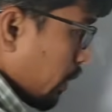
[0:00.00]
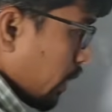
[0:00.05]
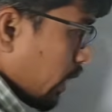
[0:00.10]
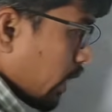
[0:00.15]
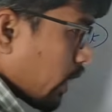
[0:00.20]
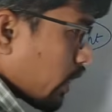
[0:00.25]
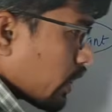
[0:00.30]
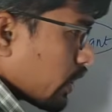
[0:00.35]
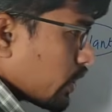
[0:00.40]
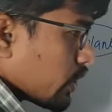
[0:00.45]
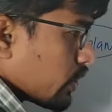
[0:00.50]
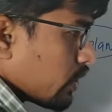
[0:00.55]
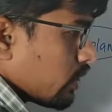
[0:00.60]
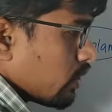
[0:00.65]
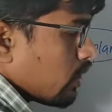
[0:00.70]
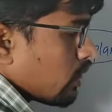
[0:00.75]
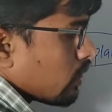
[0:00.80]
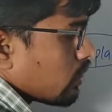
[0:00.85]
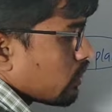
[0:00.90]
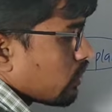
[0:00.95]
American region.
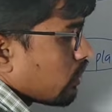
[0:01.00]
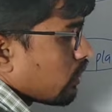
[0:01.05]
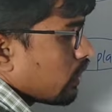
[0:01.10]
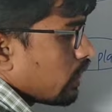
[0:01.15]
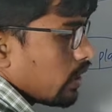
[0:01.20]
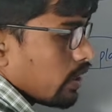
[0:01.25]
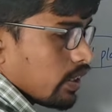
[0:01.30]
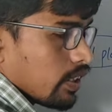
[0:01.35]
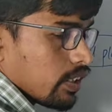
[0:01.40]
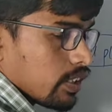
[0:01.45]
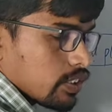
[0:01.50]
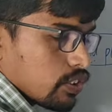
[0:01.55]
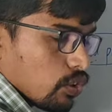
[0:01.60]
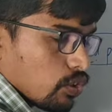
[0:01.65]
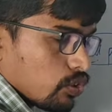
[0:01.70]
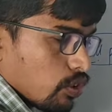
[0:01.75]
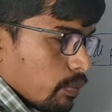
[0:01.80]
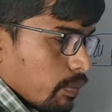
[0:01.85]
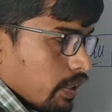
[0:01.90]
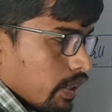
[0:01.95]
In the
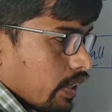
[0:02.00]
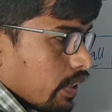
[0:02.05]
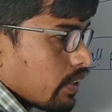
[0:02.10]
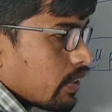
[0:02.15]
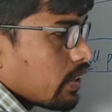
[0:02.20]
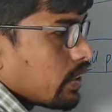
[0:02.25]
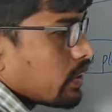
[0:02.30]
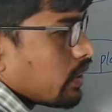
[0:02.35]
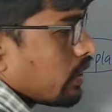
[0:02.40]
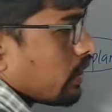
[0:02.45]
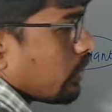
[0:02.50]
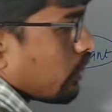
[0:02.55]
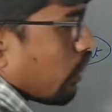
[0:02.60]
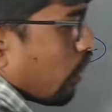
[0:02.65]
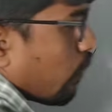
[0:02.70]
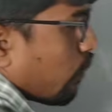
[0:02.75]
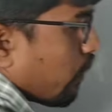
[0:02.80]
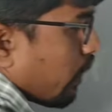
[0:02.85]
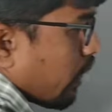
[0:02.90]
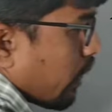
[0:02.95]
South American region, in the
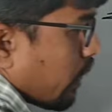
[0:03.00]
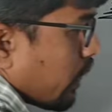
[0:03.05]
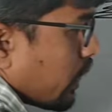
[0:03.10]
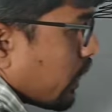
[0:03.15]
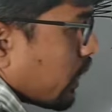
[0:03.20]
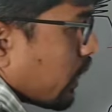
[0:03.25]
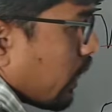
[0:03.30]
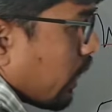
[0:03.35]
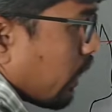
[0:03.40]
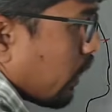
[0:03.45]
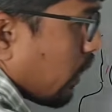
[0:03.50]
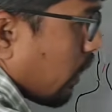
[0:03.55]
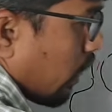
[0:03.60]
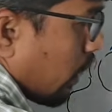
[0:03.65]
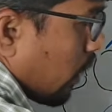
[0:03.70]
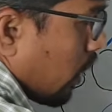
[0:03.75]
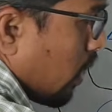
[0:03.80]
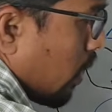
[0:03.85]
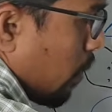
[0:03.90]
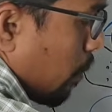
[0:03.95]
African region, in
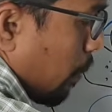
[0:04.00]
the